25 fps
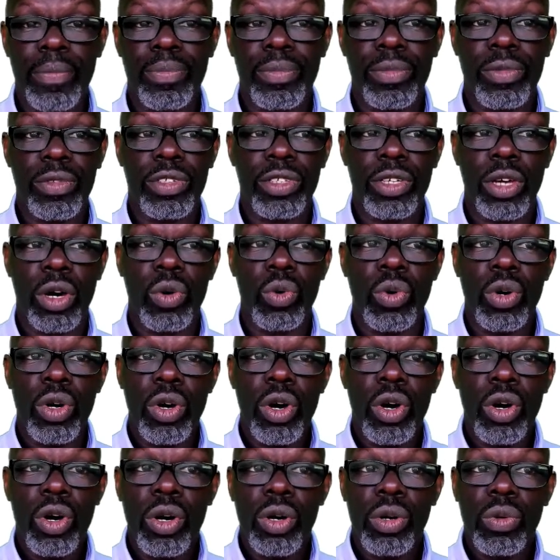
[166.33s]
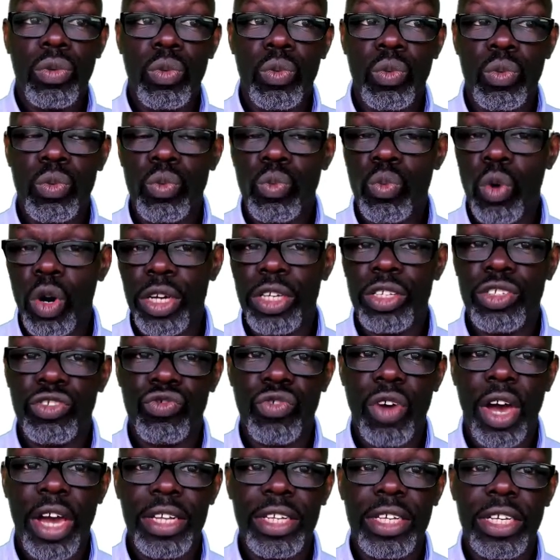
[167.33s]
So what is
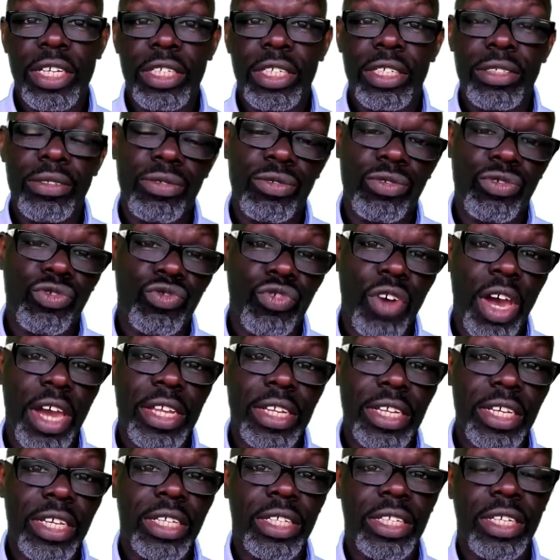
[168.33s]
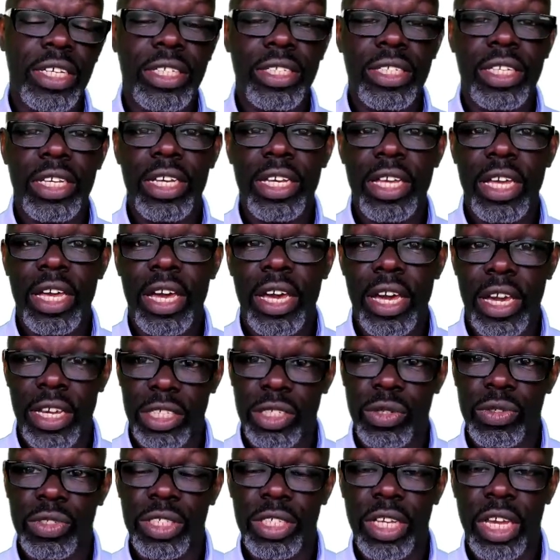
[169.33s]
dry needling? Dry needling, as I
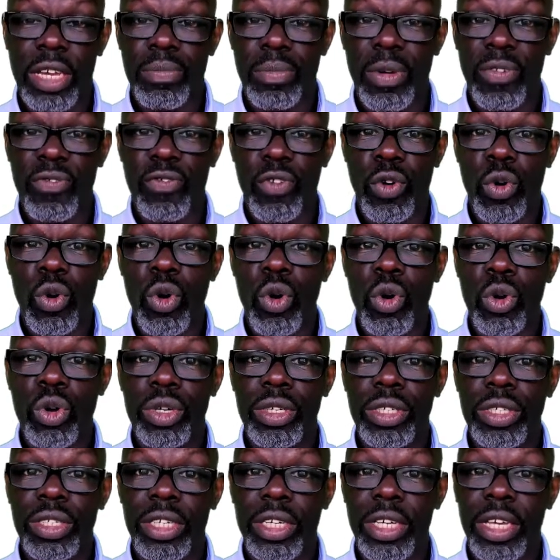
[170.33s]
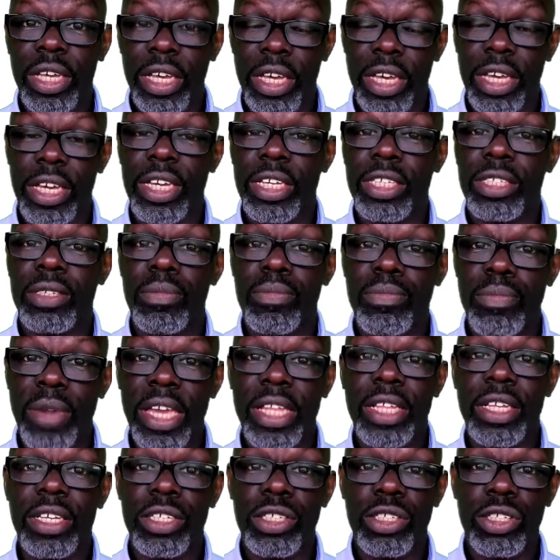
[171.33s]
was saying before, is
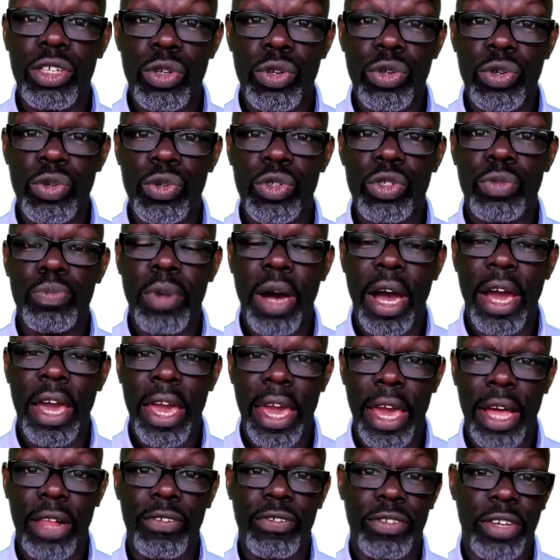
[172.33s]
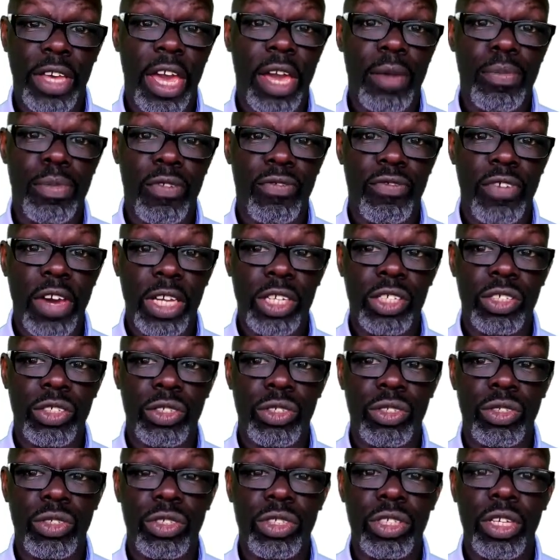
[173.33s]
mainly used by healthcare
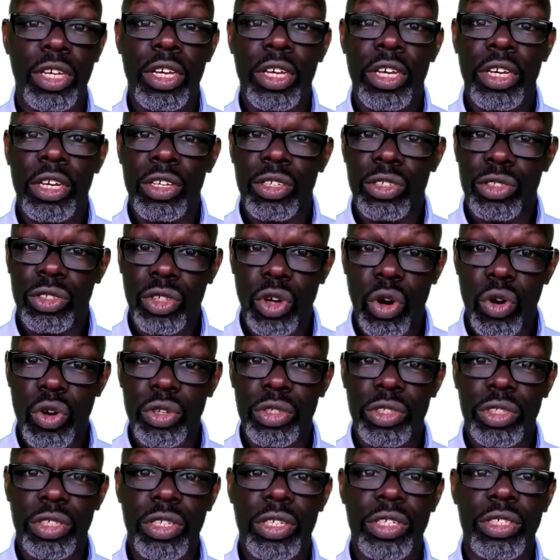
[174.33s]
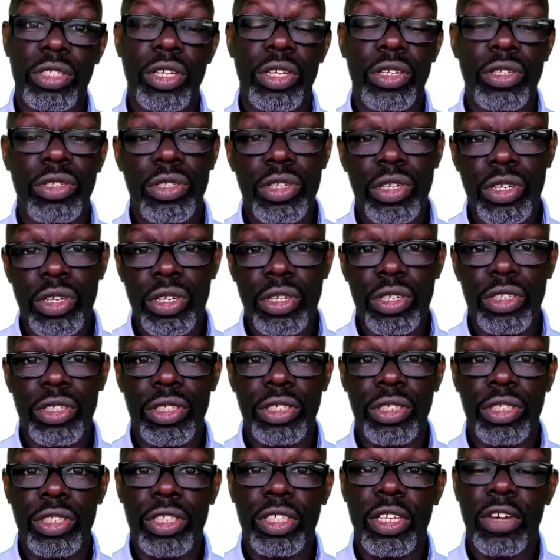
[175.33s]
professionals, doctors,
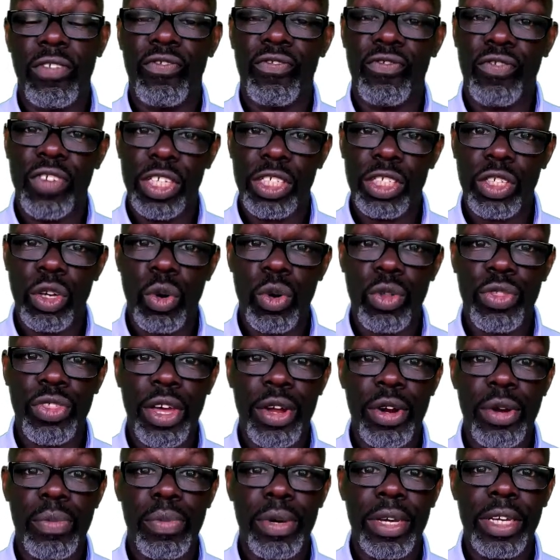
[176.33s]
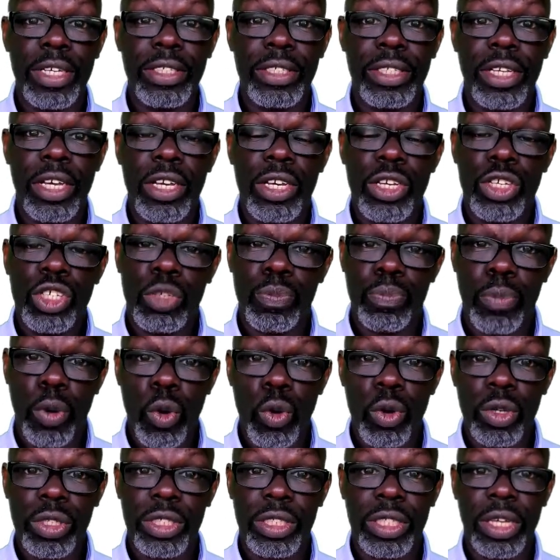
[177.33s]
nurses, physiotherapists,
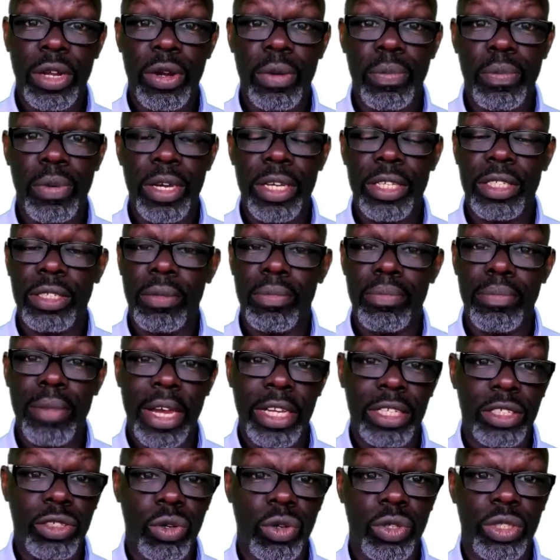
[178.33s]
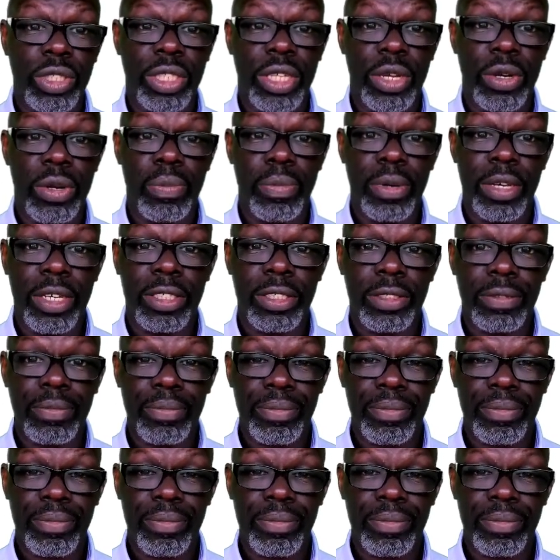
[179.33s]
sports therapists, massage therapists.